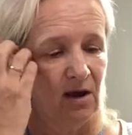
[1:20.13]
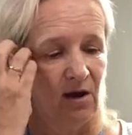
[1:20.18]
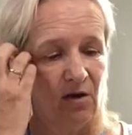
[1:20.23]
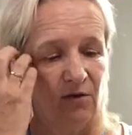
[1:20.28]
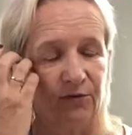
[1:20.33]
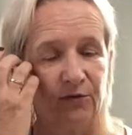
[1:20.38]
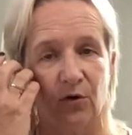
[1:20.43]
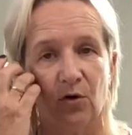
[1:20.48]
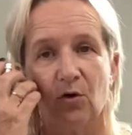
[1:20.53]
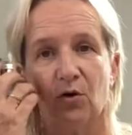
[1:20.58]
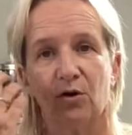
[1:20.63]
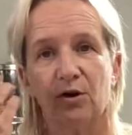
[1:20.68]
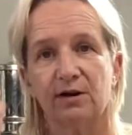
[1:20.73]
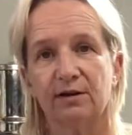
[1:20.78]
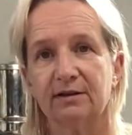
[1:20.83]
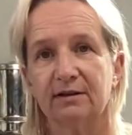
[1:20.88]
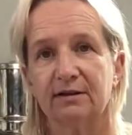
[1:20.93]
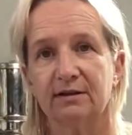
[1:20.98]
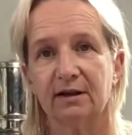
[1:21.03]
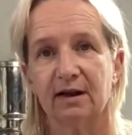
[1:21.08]
Of
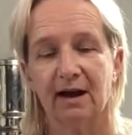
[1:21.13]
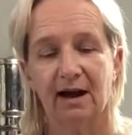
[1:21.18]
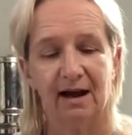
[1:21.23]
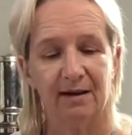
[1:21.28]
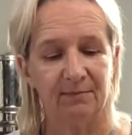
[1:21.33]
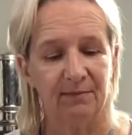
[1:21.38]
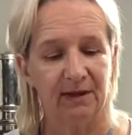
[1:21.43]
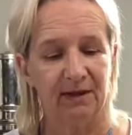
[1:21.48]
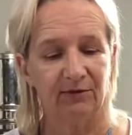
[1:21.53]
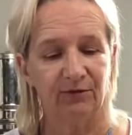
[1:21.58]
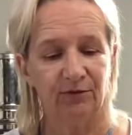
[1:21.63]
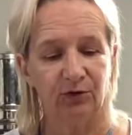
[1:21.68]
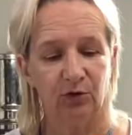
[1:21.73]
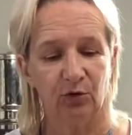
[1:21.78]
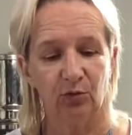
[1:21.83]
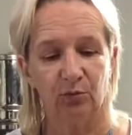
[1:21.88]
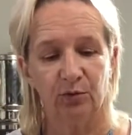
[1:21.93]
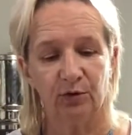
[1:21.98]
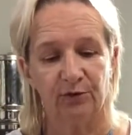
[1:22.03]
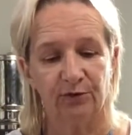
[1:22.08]
course, if
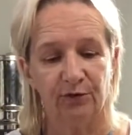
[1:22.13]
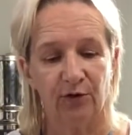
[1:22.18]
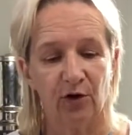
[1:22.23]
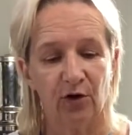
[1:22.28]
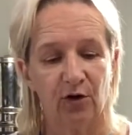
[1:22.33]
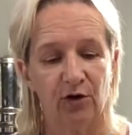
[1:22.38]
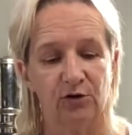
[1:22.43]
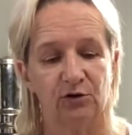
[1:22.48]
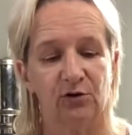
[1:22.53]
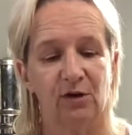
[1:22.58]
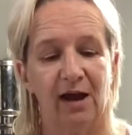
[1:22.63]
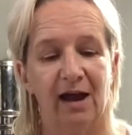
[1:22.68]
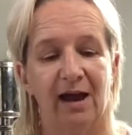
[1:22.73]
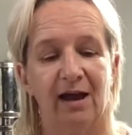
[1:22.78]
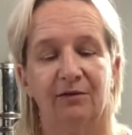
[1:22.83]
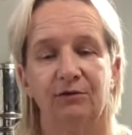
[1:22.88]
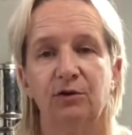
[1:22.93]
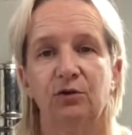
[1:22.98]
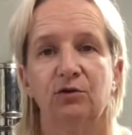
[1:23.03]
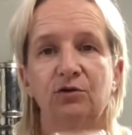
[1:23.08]
you prefer to
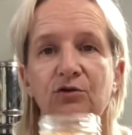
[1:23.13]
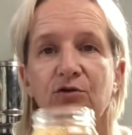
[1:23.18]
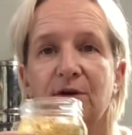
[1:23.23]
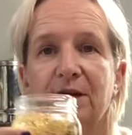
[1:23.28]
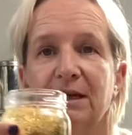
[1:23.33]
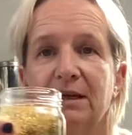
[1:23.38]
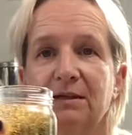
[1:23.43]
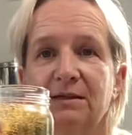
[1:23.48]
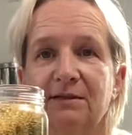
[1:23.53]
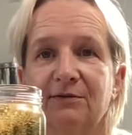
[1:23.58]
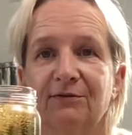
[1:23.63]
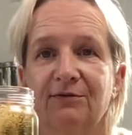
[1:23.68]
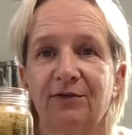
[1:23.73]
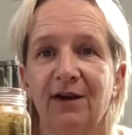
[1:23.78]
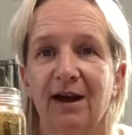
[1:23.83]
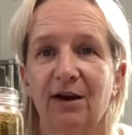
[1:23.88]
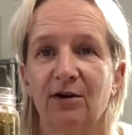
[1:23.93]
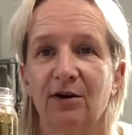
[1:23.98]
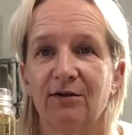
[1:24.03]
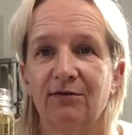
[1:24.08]
have your drinks
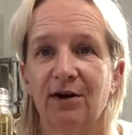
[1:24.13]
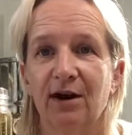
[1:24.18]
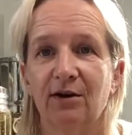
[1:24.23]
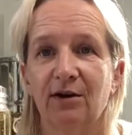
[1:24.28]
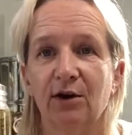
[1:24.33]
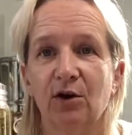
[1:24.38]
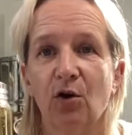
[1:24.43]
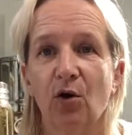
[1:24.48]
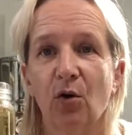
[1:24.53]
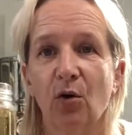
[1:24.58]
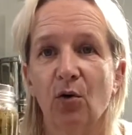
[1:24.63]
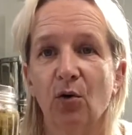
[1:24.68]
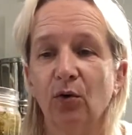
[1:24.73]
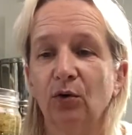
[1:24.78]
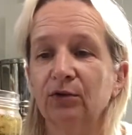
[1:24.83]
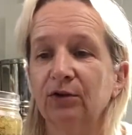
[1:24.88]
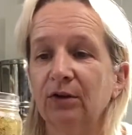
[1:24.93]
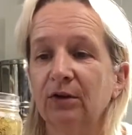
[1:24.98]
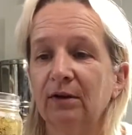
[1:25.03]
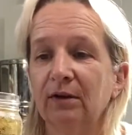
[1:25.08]
very, very
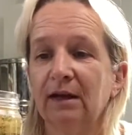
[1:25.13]
cold,